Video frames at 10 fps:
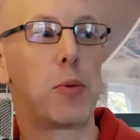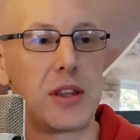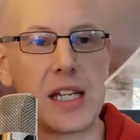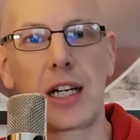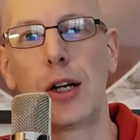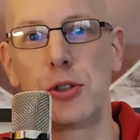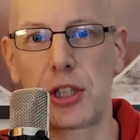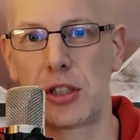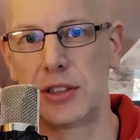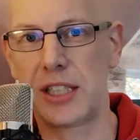with the
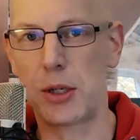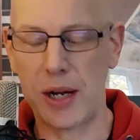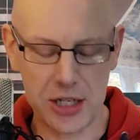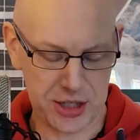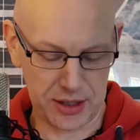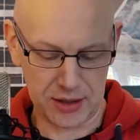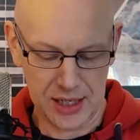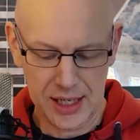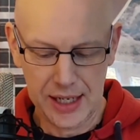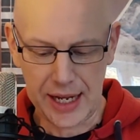Closure Continuation
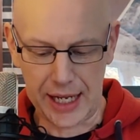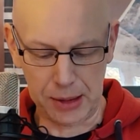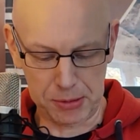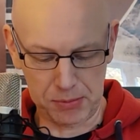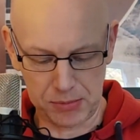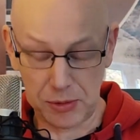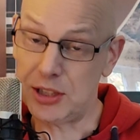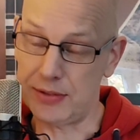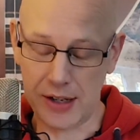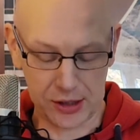album,
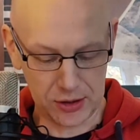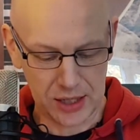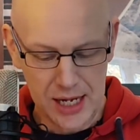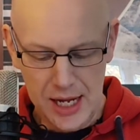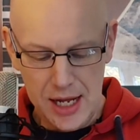which is very good.